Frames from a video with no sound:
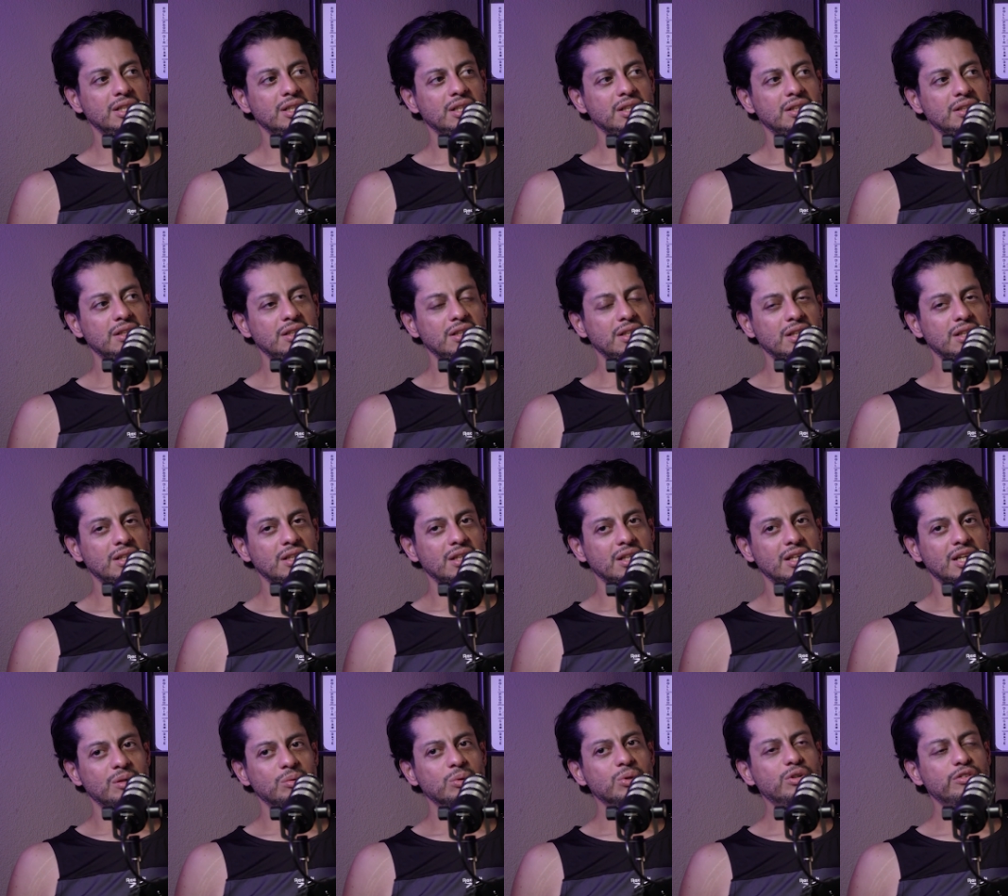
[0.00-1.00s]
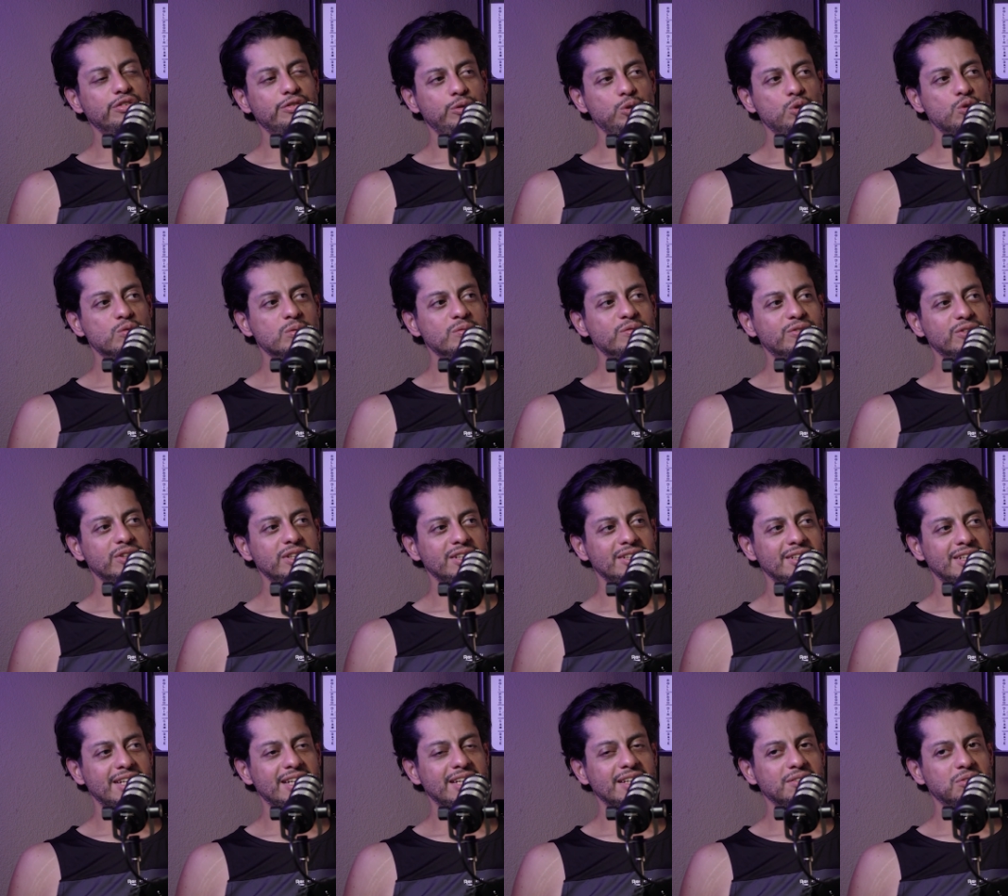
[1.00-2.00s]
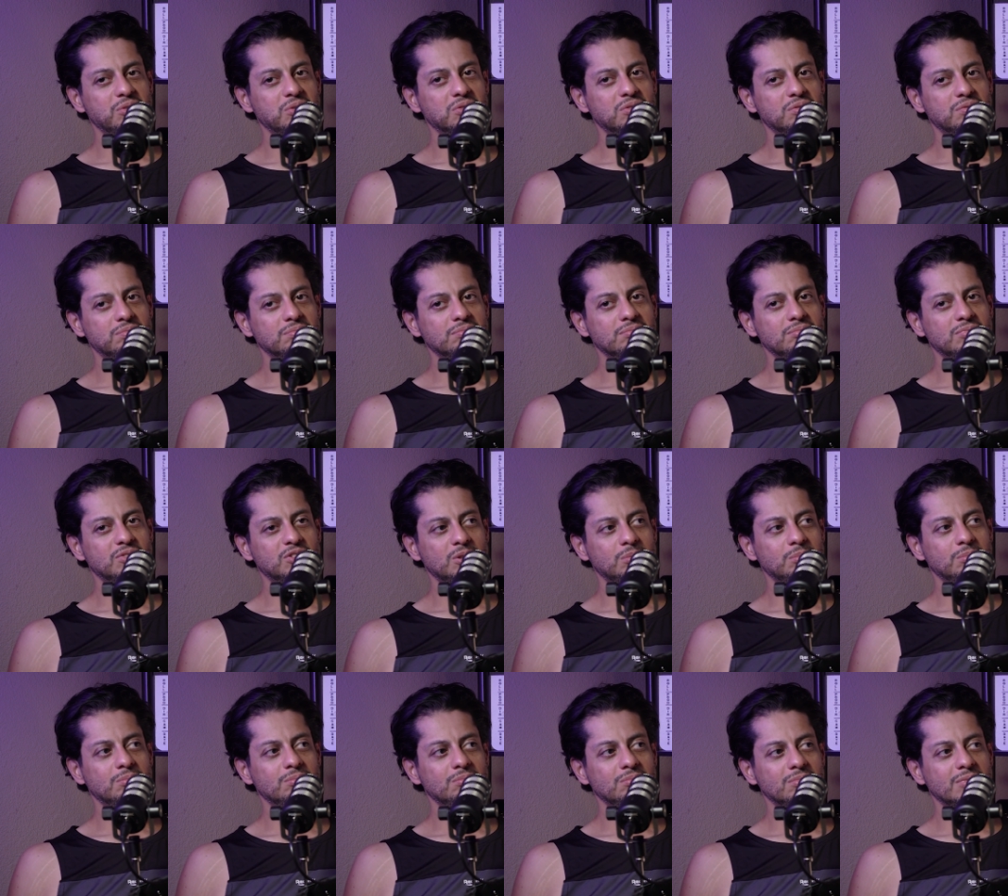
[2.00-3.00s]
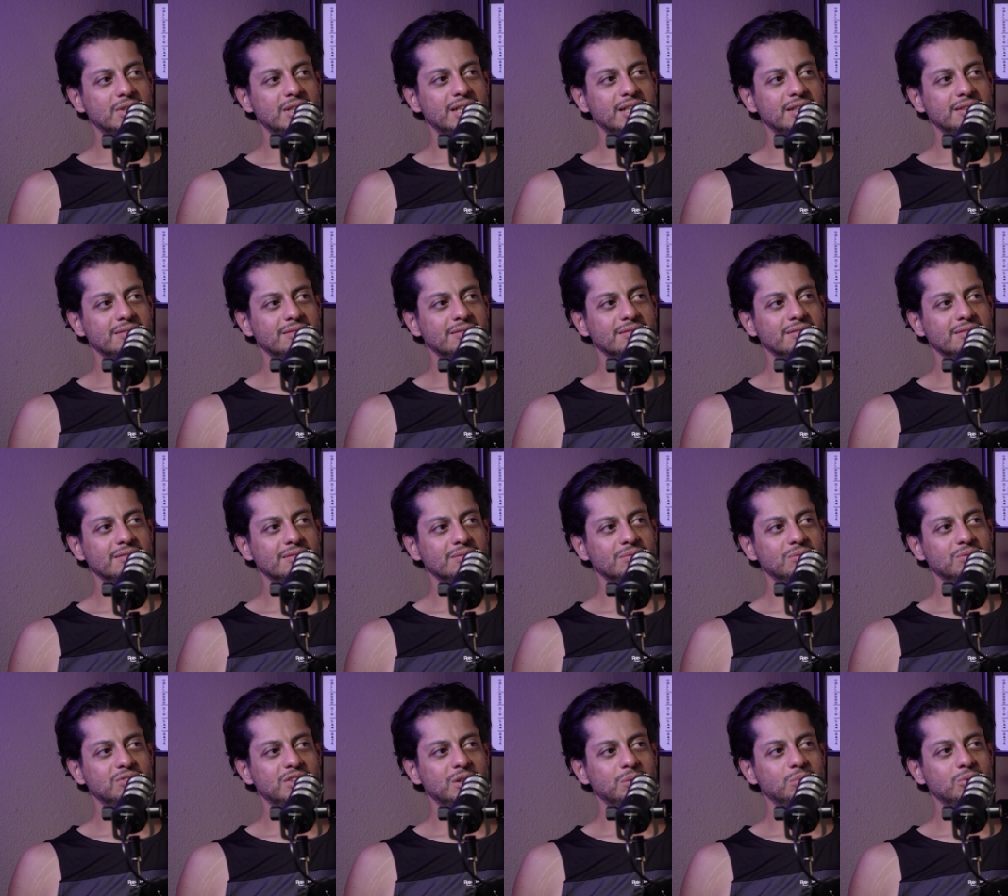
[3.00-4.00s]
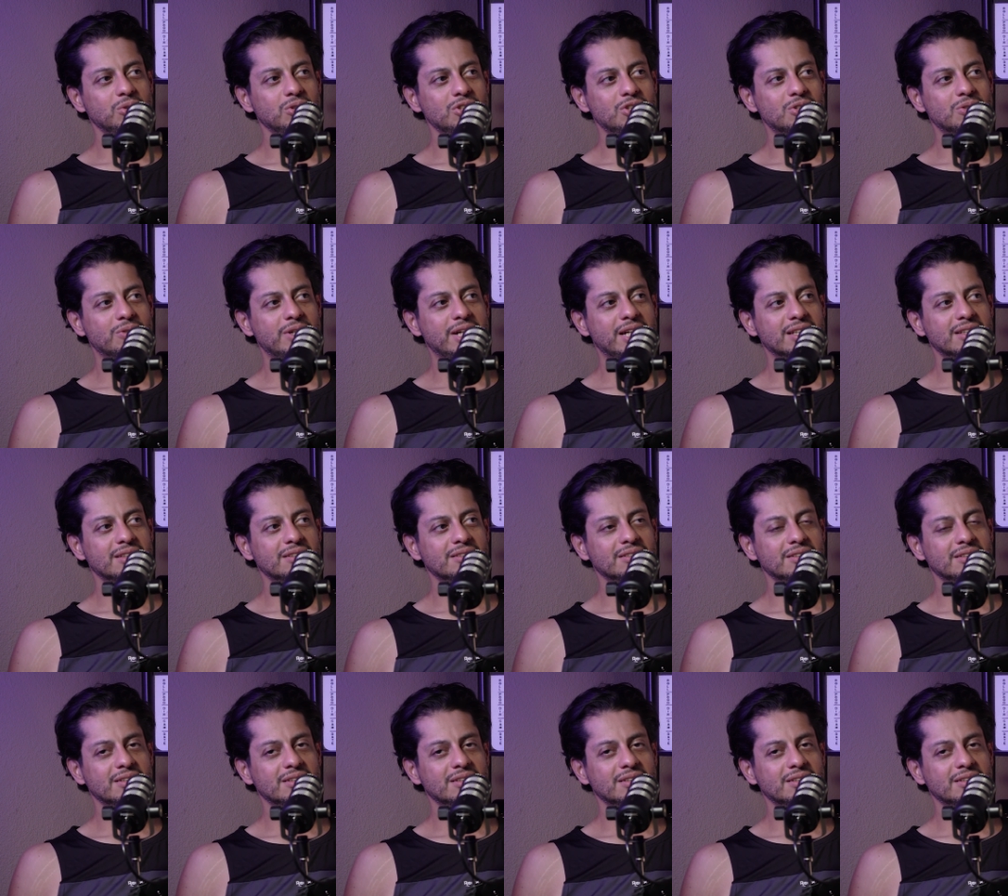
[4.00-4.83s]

I wrote a few of them for it, and it was just some that I was able to direct.